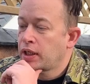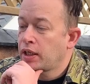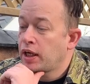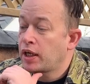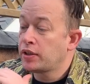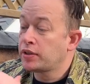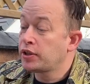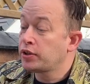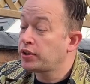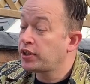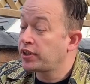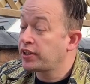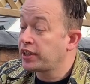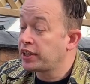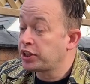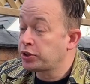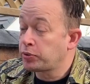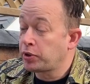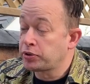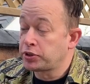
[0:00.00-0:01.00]
And the other thing
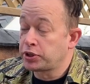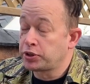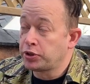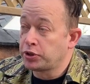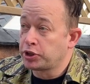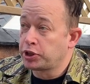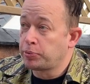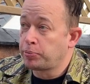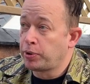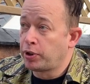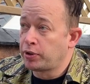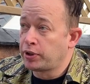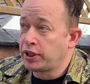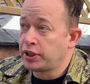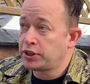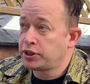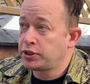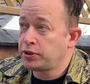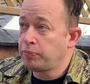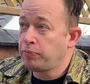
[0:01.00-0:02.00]
as well to touch upon
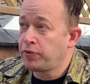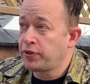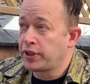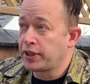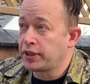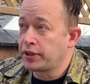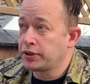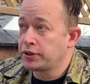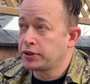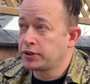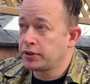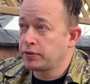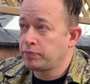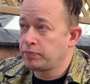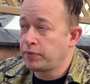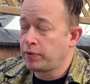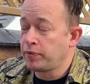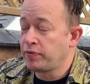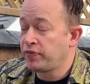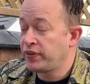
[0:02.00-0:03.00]
is some things.
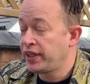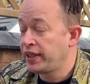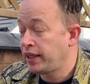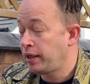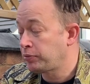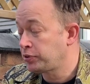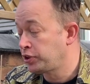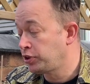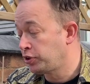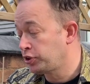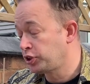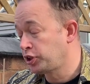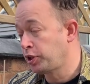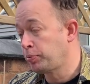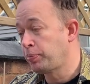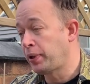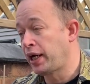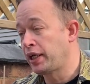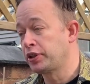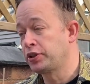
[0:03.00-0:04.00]
I mean, Vietnam's not so
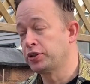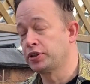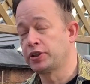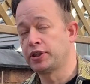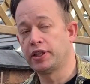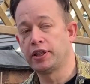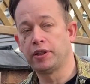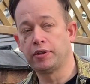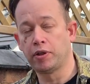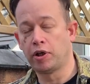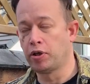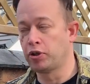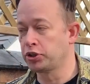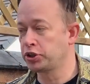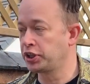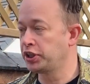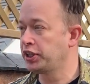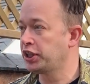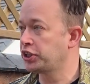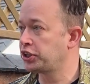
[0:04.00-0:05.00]
bad because the harsh
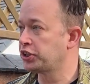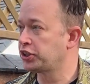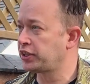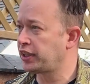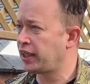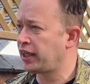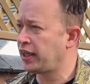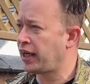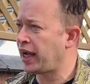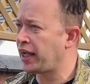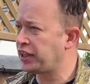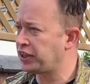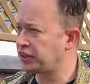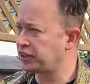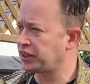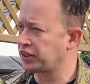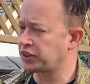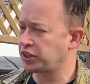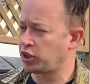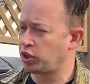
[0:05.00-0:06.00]
conditions there age
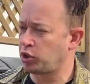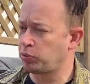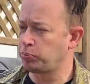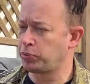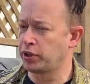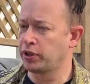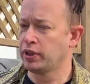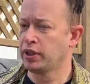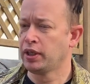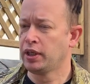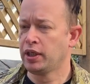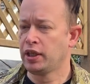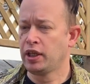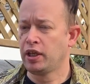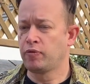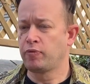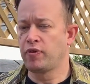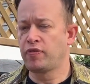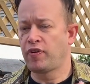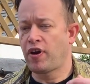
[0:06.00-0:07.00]
things a lot. But
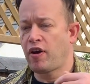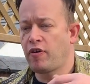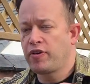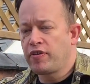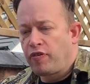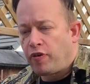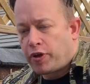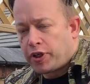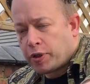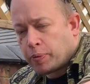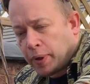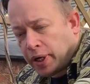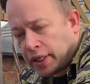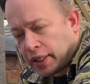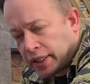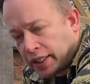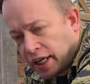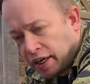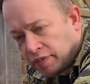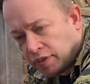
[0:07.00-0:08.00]
if we very, very
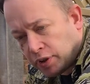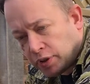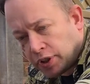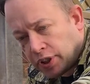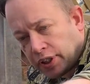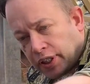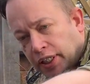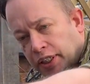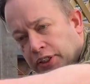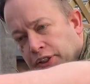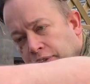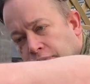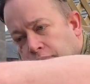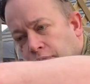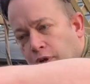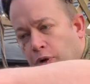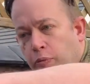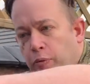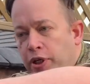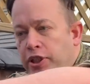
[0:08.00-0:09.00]
quickly have a look at this
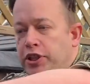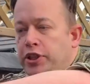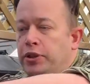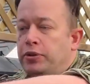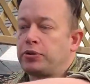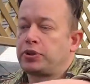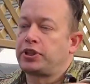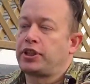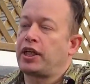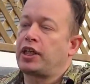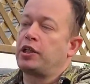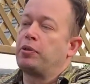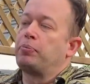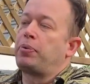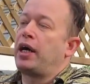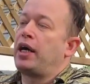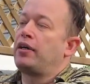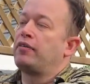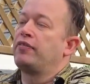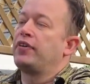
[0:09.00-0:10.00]
original second
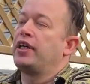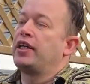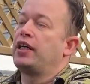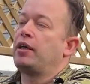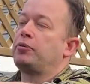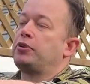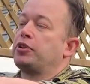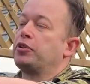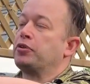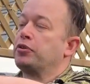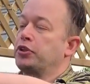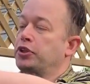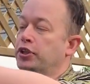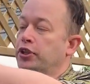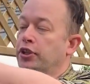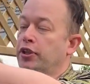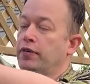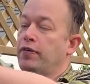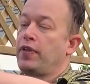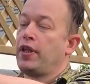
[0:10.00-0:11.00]
pattern Vietnam jungle shirt,